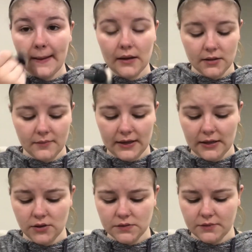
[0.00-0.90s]
And I'm like,
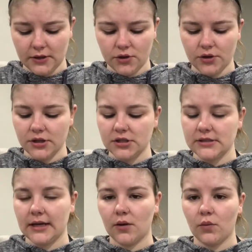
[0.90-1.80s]
it looks really good. And
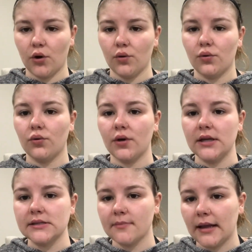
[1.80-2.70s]
she's like, well,
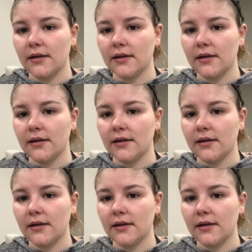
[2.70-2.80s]
it's